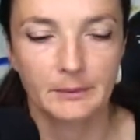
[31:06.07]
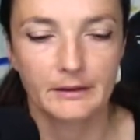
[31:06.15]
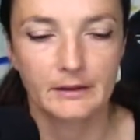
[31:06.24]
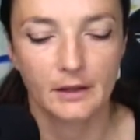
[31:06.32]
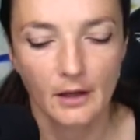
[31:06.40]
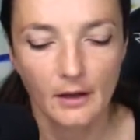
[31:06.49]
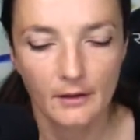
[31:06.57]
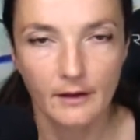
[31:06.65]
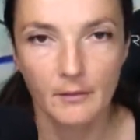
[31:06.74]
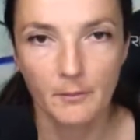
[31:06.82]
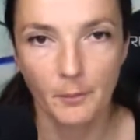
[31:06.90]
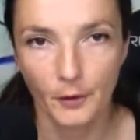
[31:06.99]
But
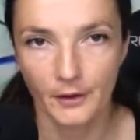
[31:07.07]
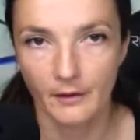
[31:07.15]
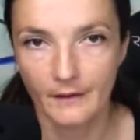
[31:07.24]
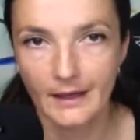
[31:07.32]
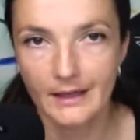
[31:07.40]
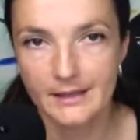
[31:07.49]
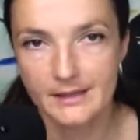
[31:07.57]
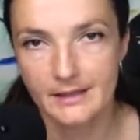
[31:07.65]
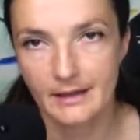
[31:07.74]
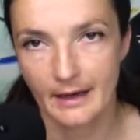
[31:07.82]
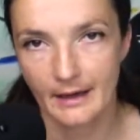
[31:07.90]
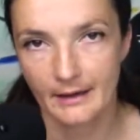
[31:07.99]
the important thing is
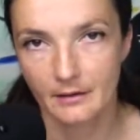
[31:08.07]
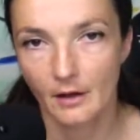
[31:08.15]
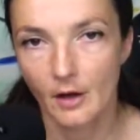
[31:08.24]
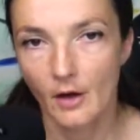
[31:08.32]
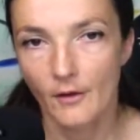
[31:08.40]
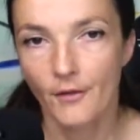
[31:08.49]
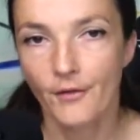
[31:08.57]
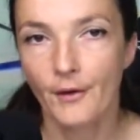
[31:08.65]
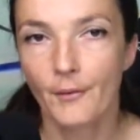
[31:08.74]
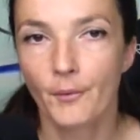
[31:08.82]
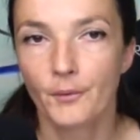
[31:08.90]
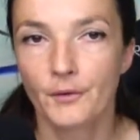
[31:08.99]
that
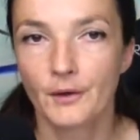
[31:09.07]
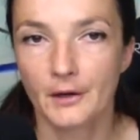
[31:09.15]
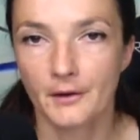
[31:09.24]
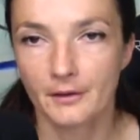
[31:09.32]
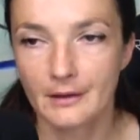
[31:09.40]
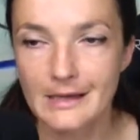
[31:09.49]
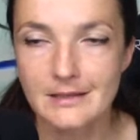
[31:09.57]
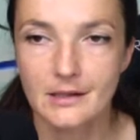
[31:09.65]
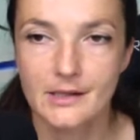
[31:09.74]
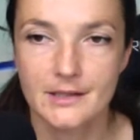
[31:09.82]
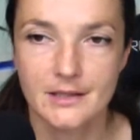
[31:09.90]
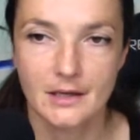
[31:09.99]
their
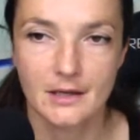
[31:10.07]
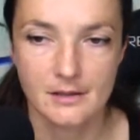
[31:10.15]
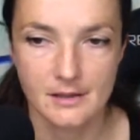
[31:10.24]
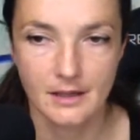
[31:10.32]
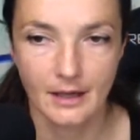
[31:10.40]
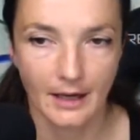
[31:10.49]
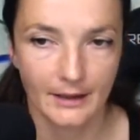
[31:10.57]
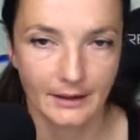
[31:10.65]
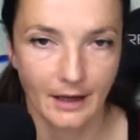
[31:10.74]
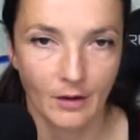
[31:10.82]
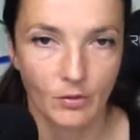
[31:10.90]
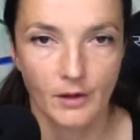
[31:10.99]
thesis is that
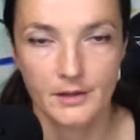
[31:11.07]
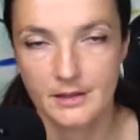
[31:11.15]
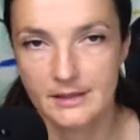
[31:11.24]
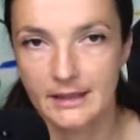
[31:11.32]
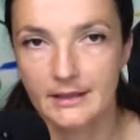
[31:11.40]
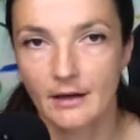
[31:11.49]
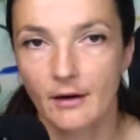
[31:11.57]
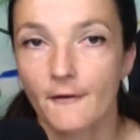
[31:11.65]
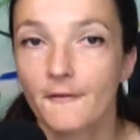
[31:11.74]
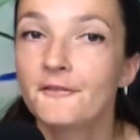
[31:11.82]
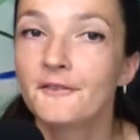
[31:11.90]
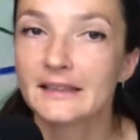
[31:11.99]
our understanding of
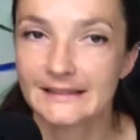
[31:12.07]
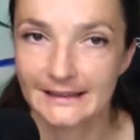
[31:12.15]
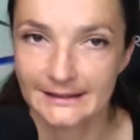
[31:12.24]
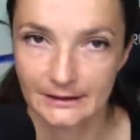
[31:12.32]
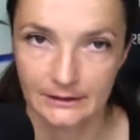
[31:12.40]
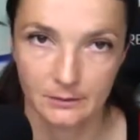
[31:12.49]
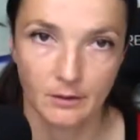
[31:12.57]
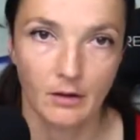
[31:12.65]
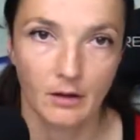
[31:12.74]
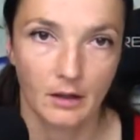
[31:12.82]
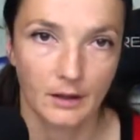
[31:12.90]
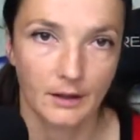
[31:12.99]
physics is
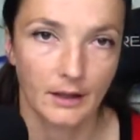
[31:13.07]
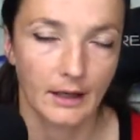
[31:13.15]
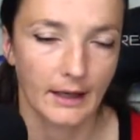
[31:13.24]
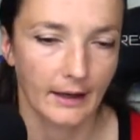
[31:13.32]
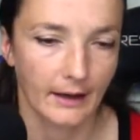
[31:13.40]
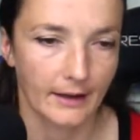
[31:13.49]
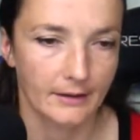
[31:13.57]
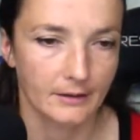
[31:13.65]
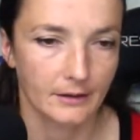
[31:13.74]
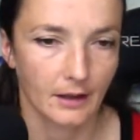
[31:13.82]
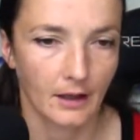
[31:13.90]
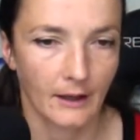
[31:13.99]
wrong, and
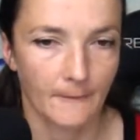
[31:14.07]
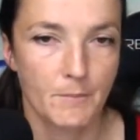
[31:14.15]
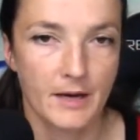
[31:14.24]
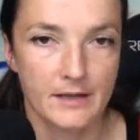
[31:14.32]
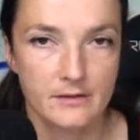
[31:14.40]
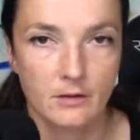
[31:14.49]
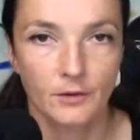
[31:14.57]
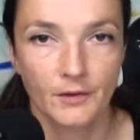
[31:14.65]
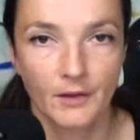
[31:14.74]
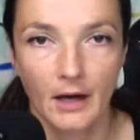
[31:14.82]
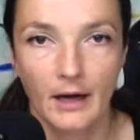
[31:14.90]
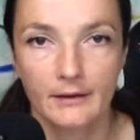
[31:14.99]
based on
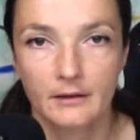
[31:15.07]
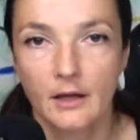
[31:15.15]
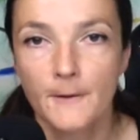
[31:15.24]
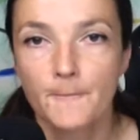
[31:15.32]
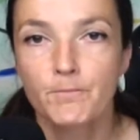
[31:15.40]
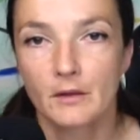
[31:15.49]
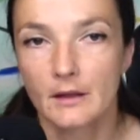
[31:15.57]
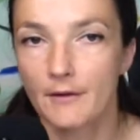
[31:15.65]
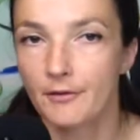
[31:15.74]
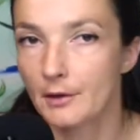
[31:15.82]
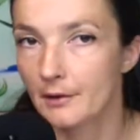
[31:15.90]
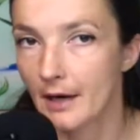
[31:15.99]
that,
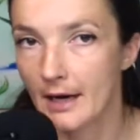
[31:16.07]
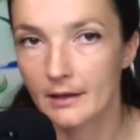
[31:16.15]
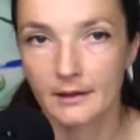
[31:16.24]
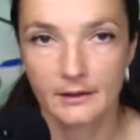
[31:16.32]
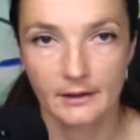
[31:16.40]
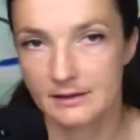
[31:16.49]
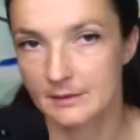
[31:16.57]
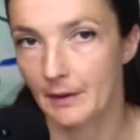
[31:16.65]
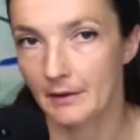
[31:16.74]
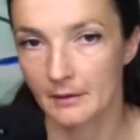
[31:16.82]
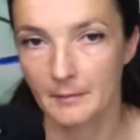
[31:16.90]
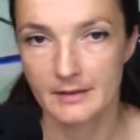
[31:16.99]
they've created
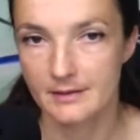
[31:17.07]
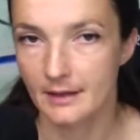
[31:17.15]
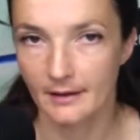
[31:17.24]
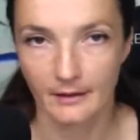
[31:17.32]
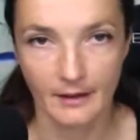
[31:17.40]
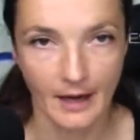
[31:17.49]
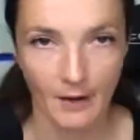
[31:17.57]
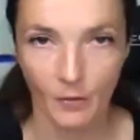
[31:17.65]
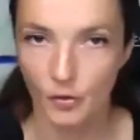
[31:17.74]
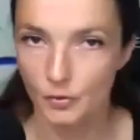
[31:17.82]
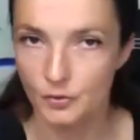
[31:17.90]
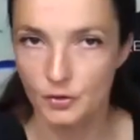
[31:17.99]
experiments that allow
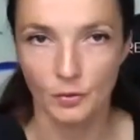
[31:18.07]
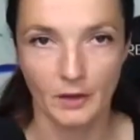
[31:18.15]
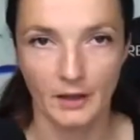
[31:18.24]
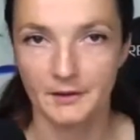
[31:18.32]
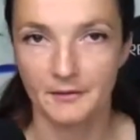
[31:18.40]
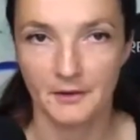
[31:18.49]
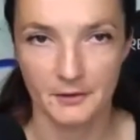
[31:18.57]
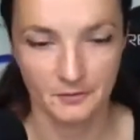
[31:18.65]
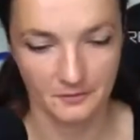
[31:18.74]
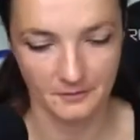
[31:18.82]
you to kind of